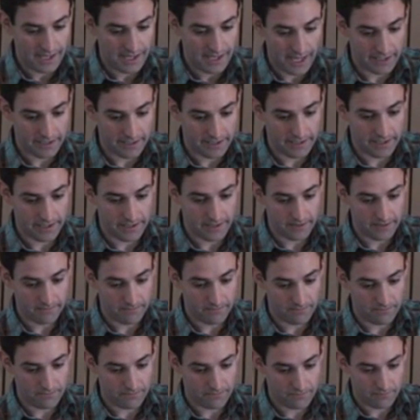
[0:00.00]
And
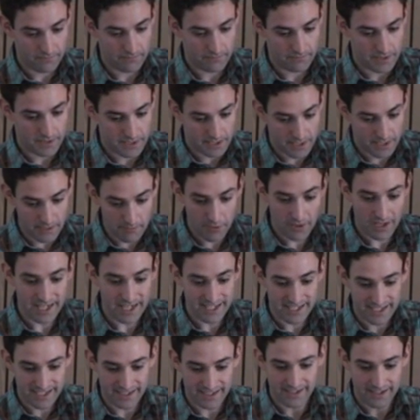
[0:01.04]

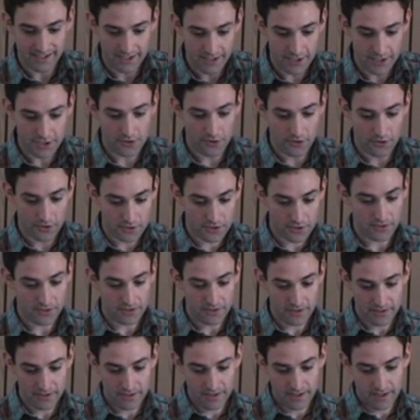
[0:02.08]
simulating each auction,